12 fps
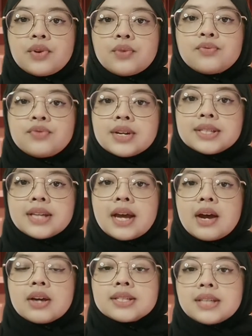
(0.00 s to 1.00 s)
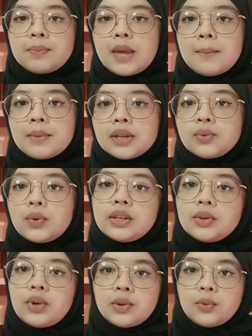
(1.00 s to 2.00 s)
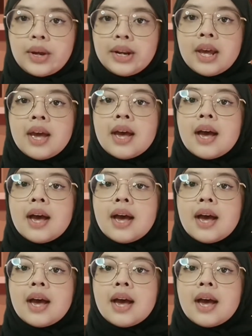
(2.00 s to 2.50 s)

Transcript: from 1st September 2021